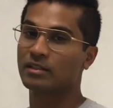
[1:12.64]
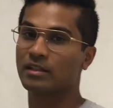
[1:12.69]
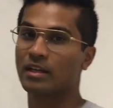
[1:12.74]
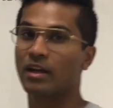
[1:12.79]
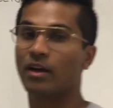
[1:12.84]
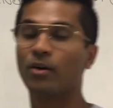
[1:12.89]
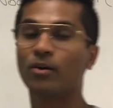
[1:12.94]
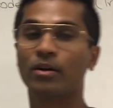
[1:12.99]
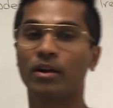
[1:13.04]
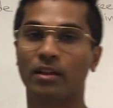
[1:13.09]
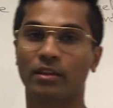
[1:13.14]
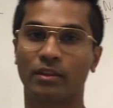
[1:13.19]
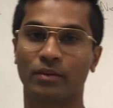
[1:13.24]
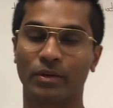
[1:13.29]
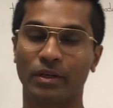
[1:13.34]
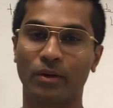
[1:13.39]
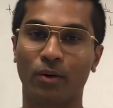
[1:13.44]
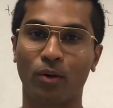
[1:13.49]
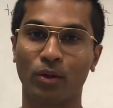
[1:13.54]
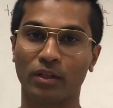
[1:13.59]
is gonna say,
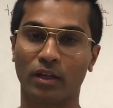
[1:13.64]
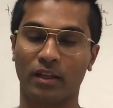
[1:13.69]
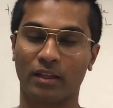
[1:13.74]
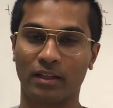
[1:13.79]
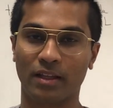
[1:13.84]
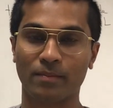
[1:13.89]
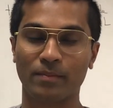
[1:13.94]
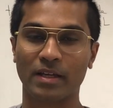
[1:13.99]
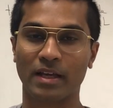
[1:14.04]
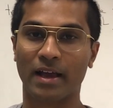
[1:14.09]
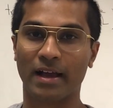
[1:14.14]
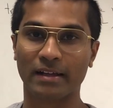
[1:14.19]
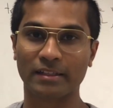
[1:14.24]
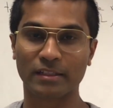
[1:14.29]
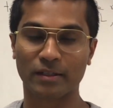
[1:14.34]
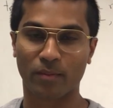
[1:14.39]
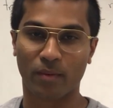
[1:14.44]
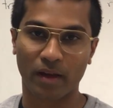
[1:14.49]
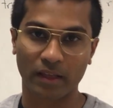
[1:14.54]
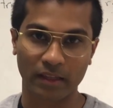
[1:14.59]
okay, three, hold on, let me
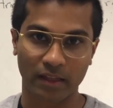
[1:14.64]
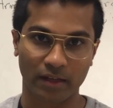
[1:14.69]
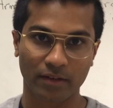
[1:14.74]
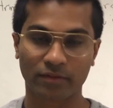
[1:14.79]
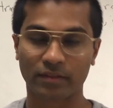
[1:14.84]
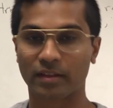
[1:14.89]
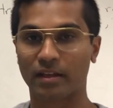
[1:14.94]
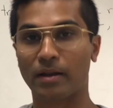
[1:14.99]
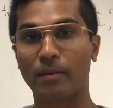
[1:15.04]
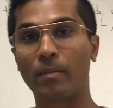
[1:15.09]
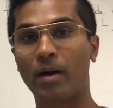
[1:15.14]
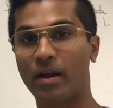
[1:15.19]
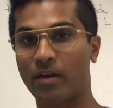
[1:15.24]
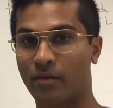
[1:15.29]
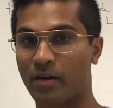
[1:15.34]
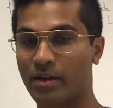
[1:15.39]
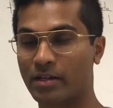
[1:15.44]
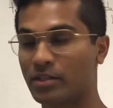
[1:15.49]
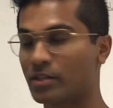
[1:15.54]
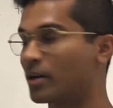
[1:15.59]
ask my left and
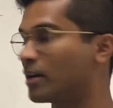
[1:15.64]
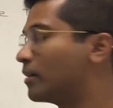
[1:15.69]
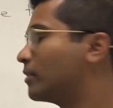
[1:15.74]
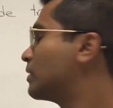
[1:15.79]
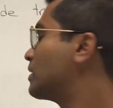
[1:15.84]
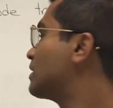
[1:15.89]
my right